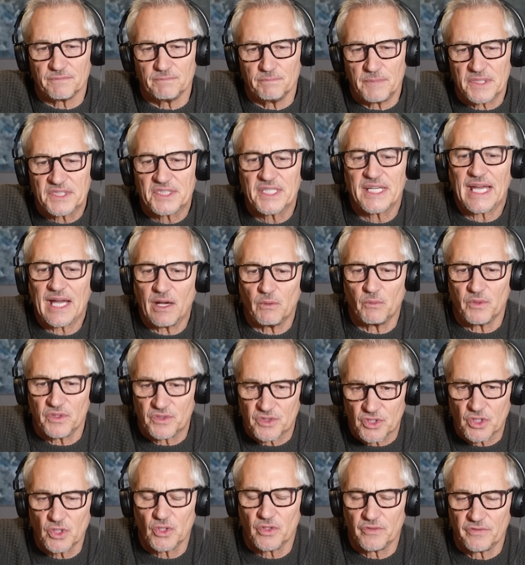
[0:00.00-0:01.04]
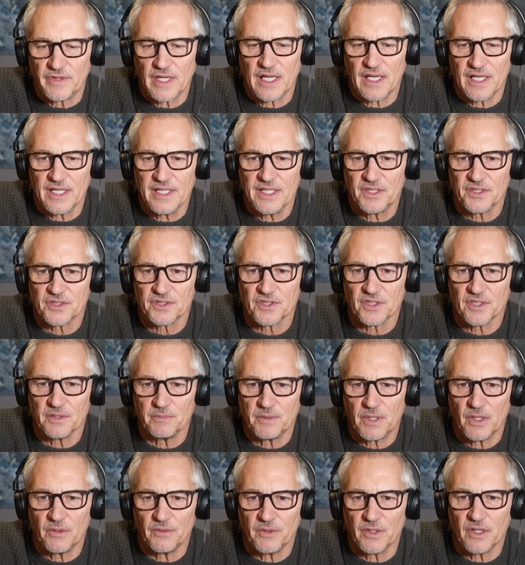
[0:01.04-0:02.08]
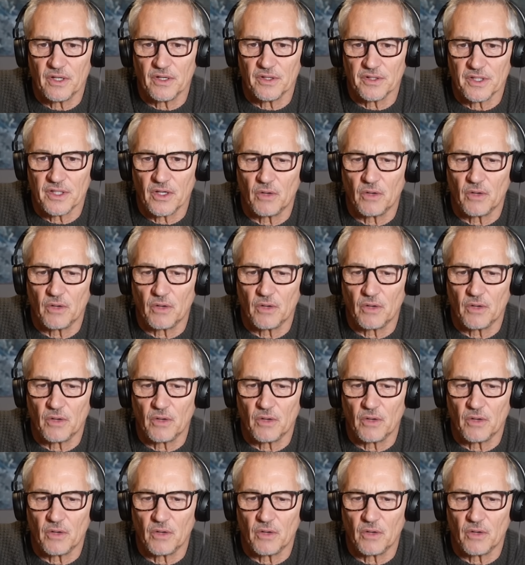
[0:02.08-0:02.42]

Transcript: missing out with two of their leaders at the moment, aren't they?